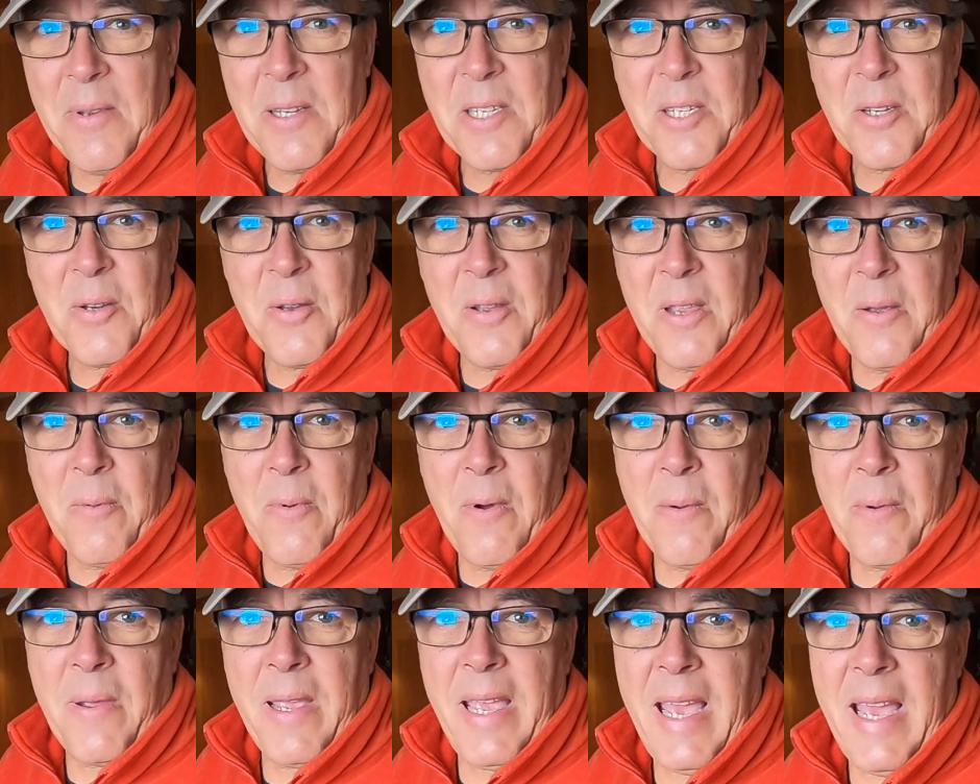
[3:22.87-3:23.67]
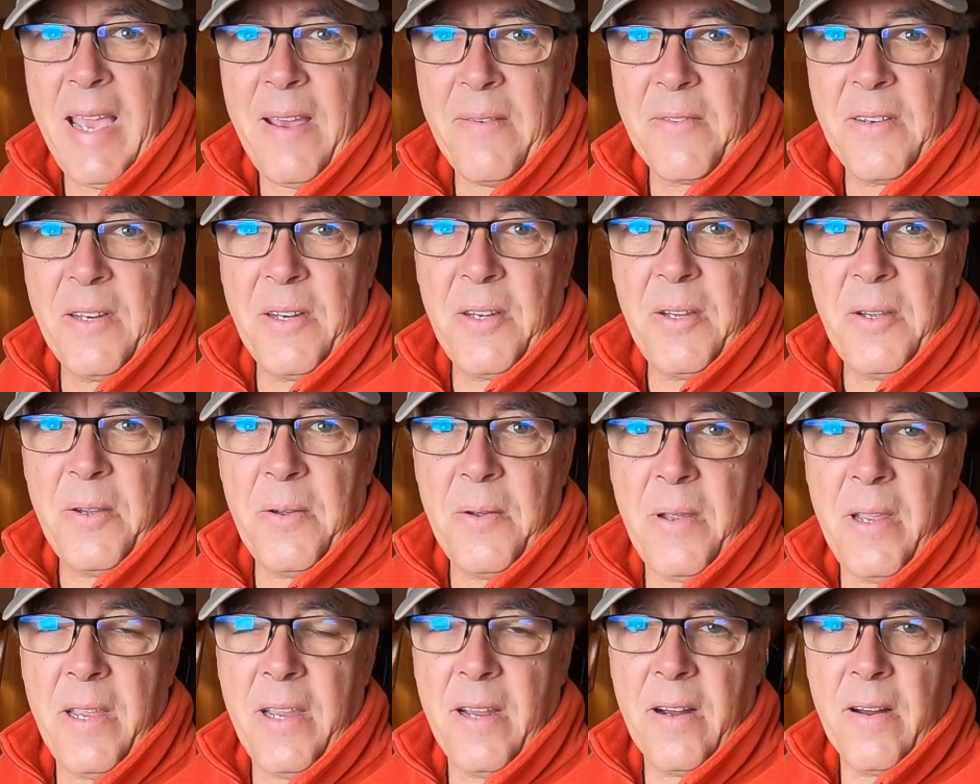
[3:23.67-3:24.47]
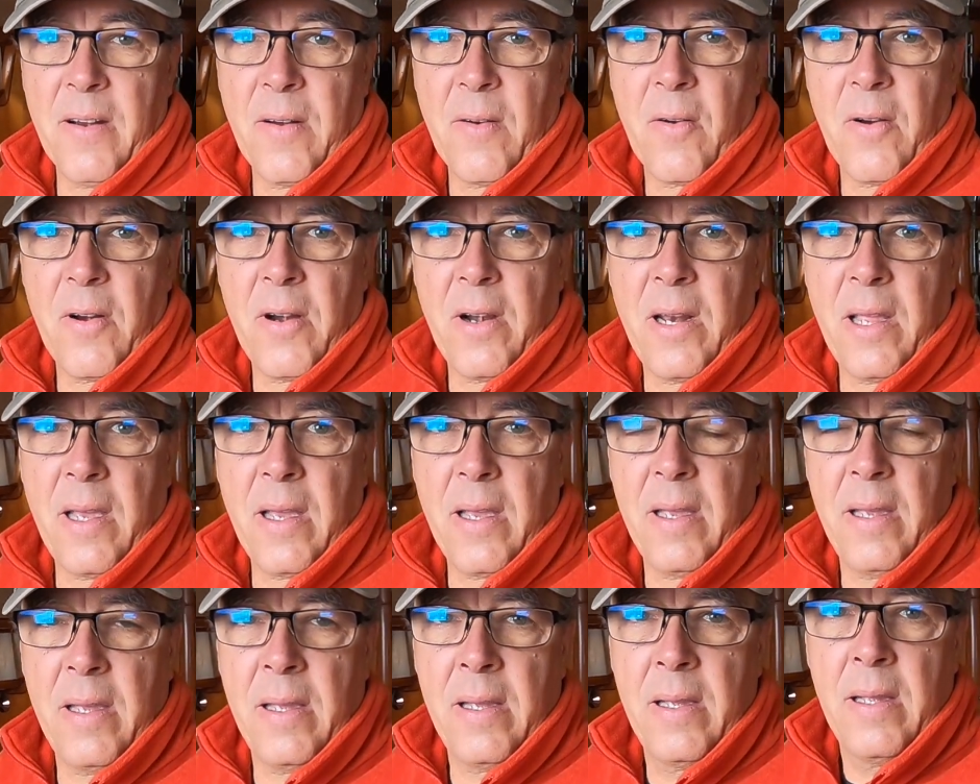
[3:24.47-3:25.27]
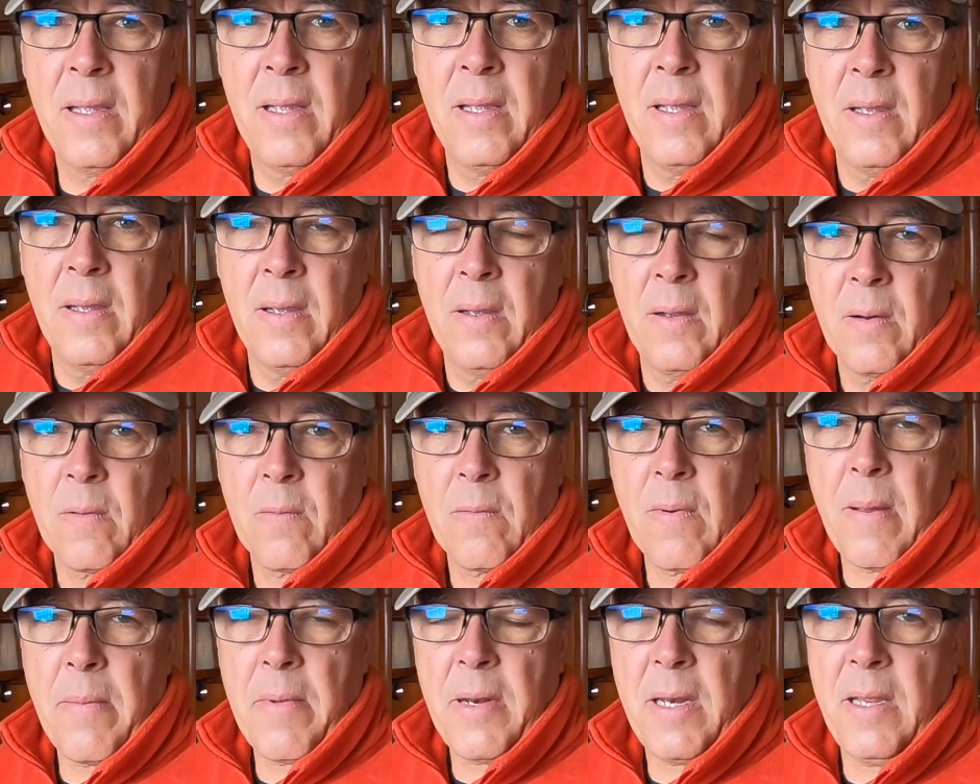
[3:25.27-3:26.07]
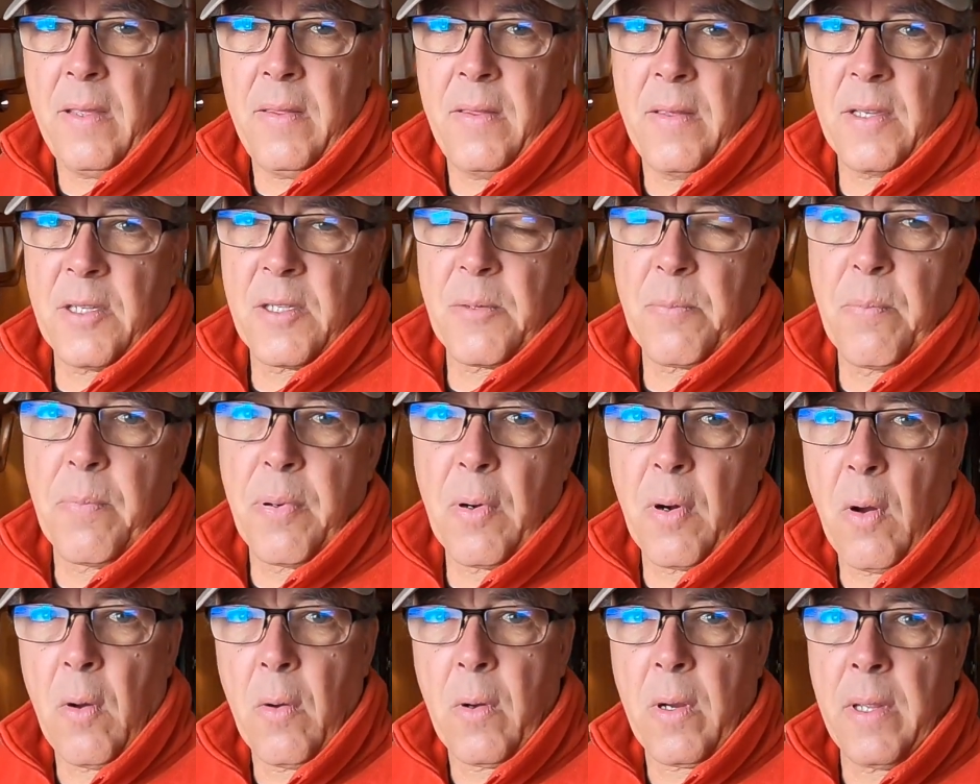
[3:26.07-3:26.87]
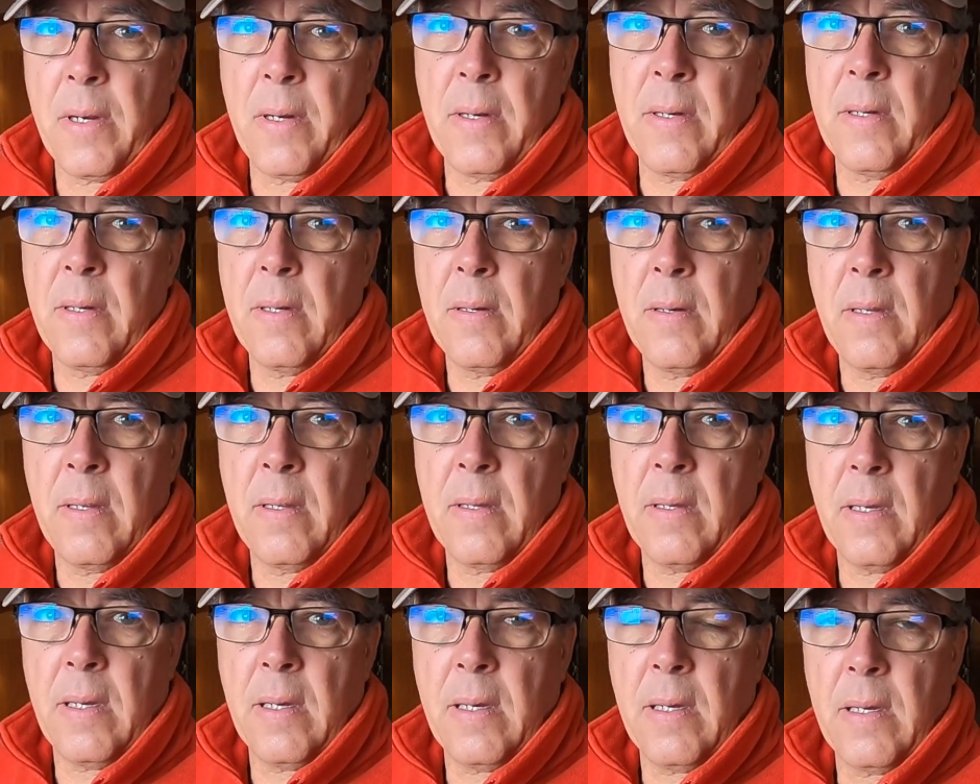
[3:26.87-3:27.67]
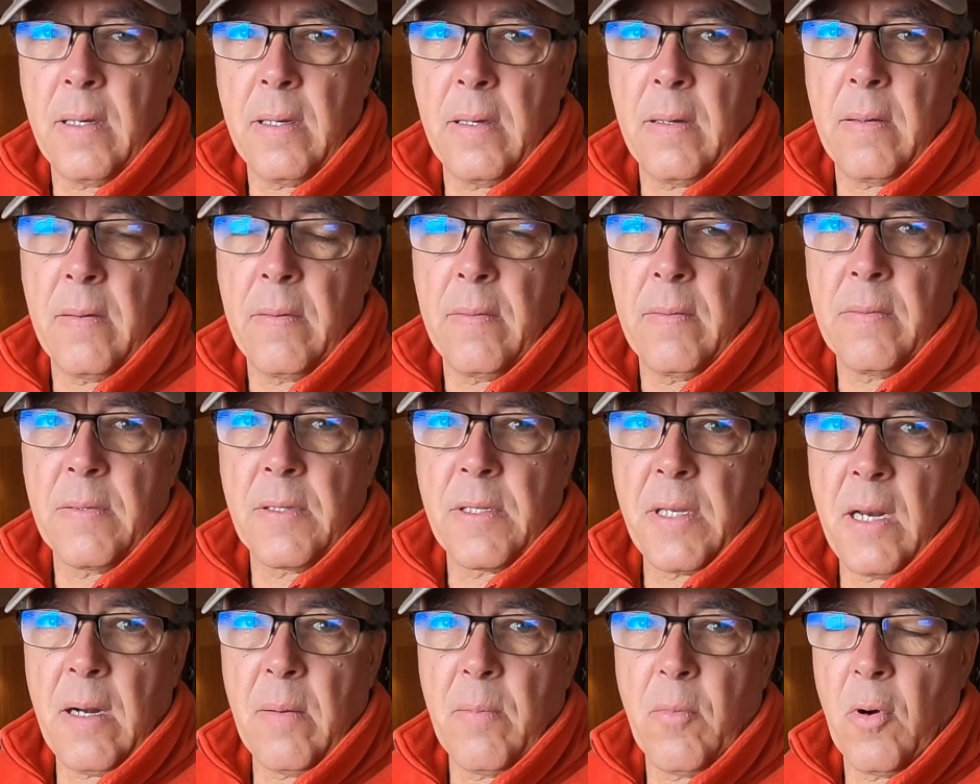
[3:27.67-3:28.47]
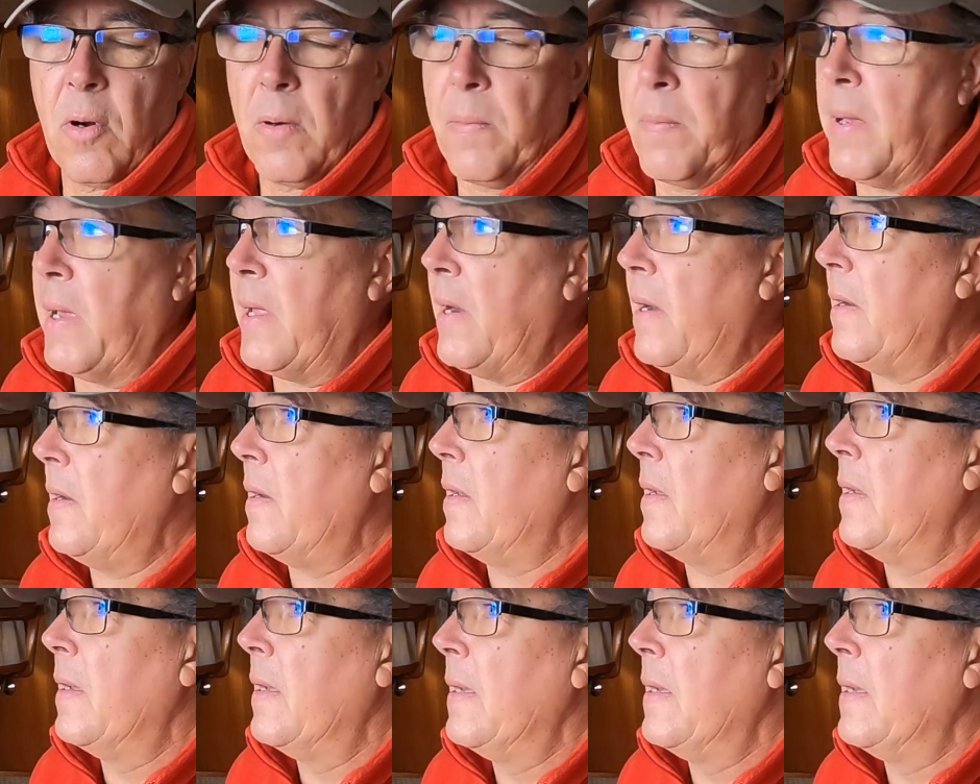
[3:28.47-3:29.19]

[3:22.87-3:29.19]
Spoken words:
Show you what we have to do here in order to remedy this broken centerboard pennant.